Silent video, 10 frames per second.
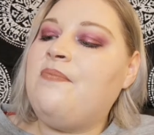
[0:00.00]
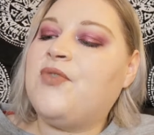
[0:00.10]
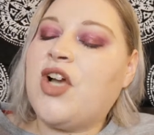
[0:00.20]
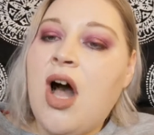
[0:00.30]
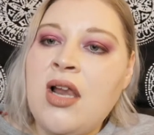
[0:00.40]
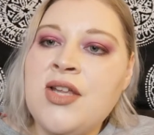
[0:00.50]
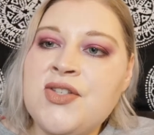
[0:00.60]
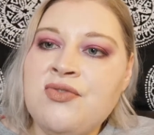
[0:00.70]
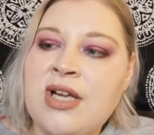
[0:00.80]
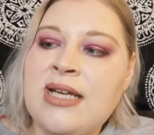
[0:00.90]
The colours
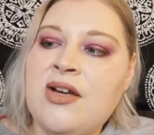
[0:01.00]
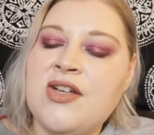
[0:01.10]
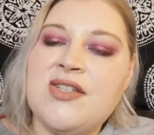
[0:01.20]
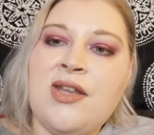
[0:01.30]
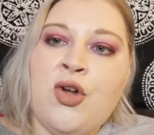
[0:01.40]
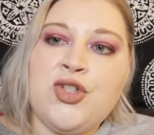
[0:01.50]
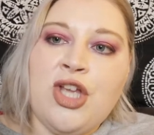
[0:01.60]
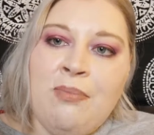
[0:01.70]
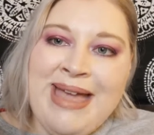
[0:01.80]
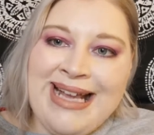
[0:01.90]
are really nice. They're not
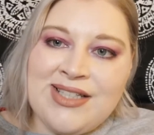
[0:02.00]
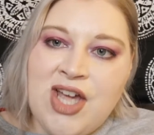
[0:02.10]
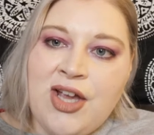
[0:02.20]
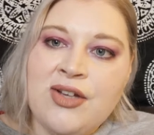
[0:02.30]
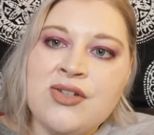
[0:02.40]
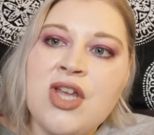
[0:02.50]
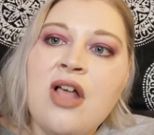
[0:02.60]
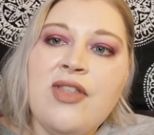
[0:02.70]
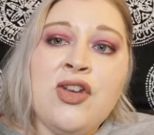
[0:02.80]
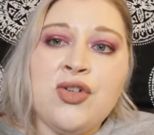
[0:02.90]
too pink toned,
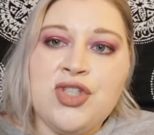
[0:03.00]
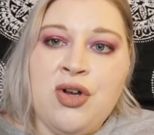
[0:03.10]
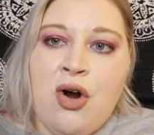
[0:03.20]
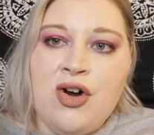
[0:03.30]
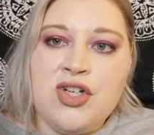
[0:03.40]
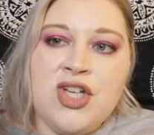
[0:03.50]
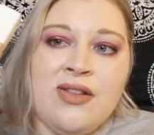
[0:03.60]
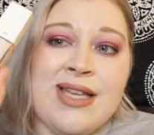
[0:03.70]
they're not too orange toned.